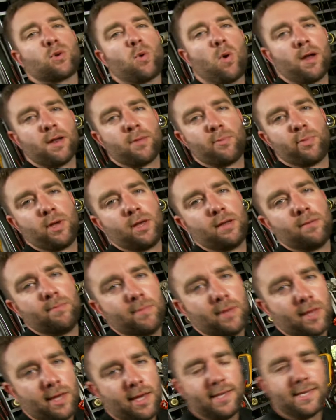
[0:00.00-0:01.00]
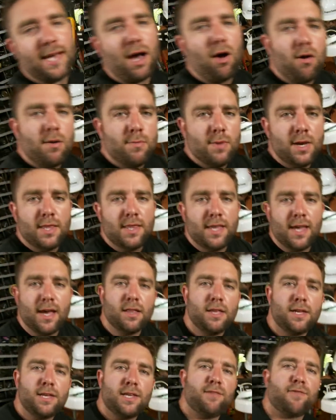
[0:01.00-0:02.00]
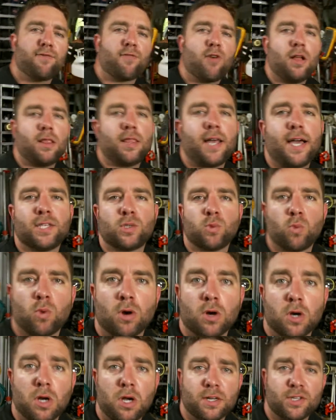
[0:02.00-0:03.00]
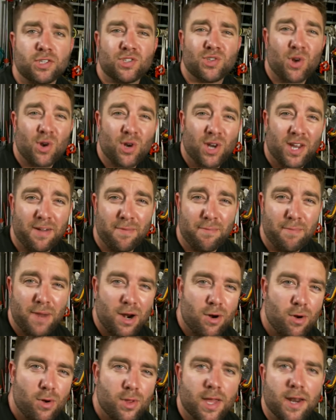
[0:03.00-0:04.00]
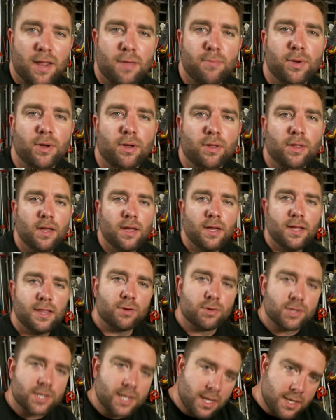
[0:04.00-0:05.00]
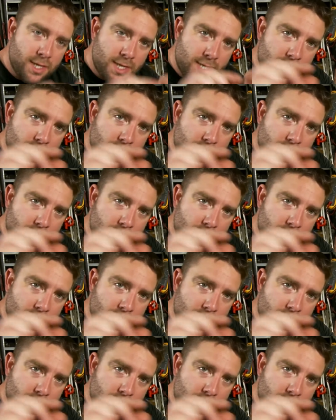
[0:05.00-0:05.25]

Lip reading: quite a bit is how I made the LED front lights work on a certain Camaro that I built. There was an LED